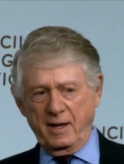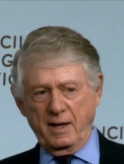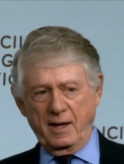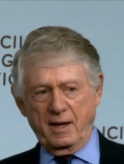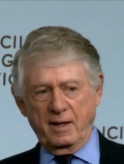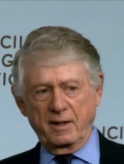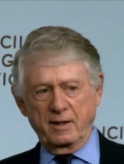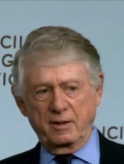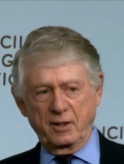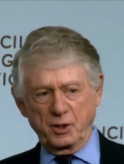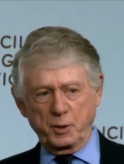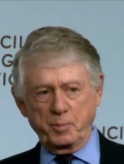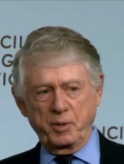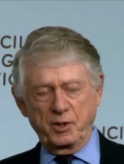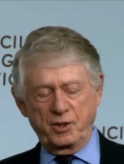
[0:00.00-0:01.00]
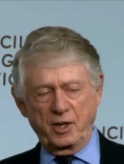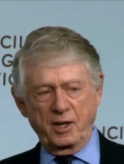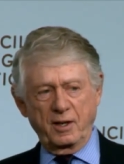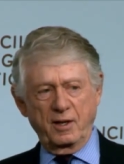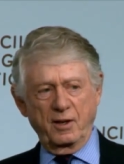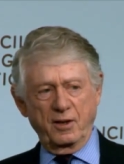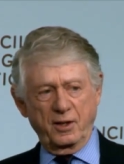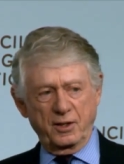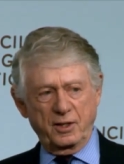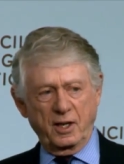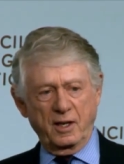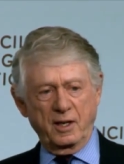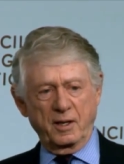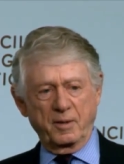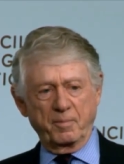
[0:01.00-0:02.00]
And at this particular
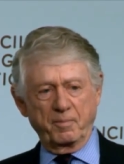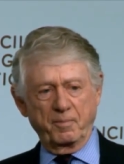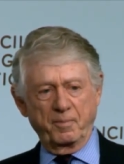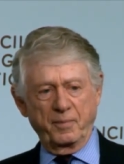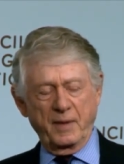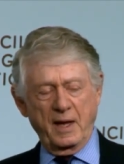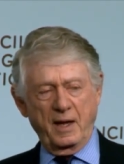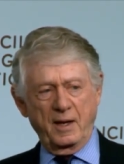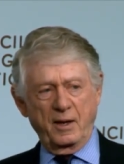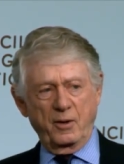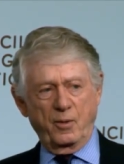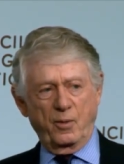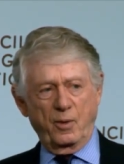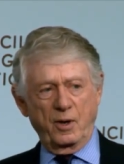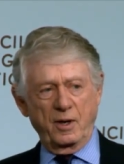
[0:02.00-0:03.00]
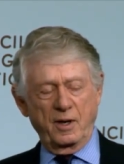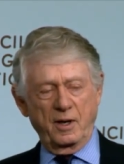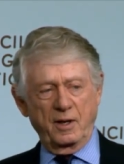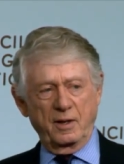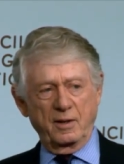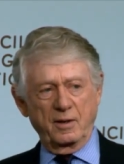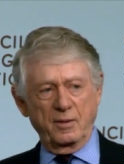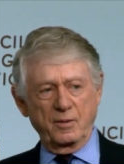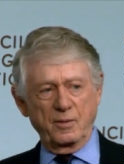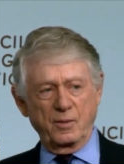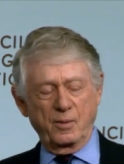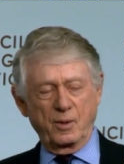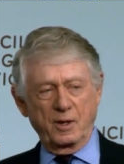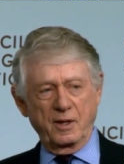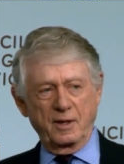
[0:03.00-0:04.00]
time, when,
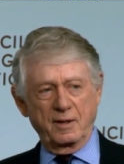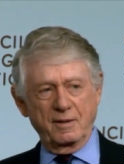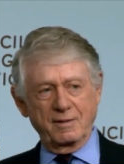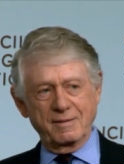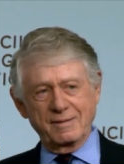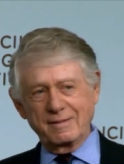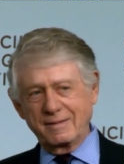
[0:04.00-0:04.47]
when